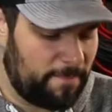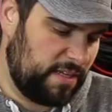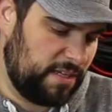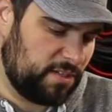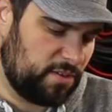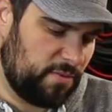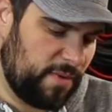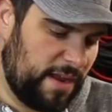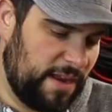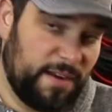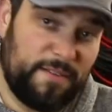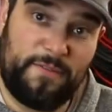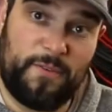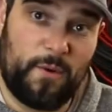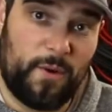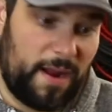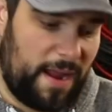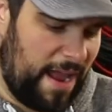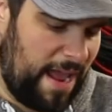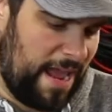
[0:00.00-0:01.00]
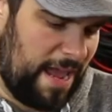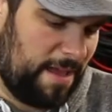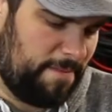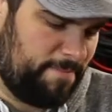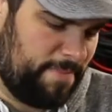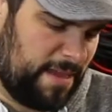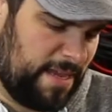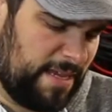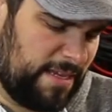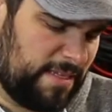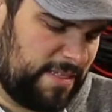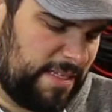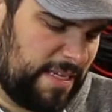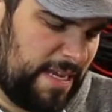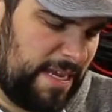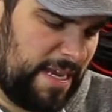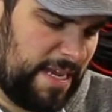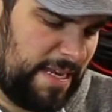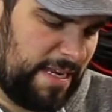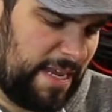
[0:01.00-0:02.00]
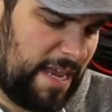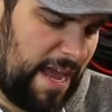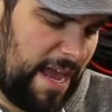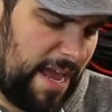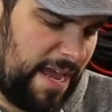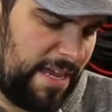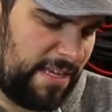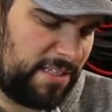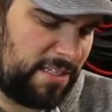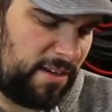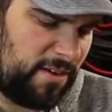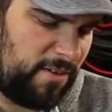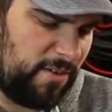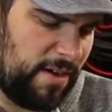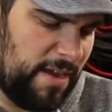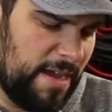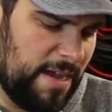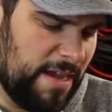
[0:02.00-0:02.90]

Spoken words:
These are rated for A, B, C, and K, so